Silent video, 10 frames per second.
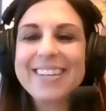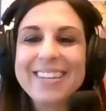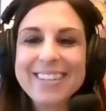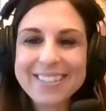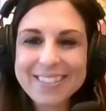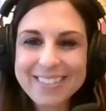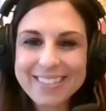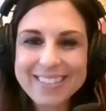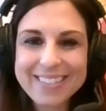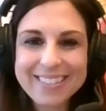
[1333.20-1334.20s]

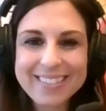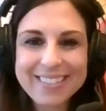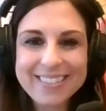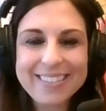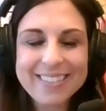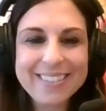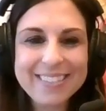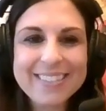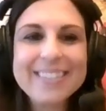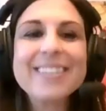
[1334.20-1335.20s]

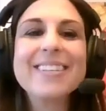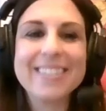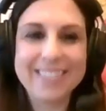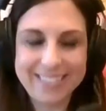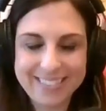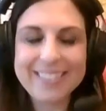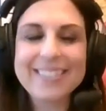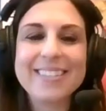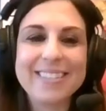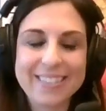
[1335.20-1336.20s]

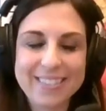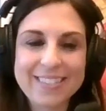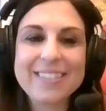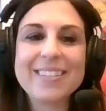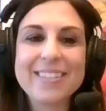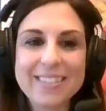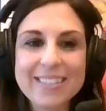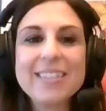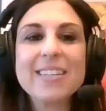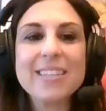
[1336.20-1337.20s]

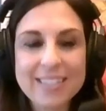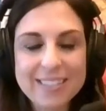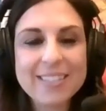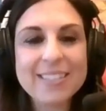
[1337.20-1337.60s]
(not speaking)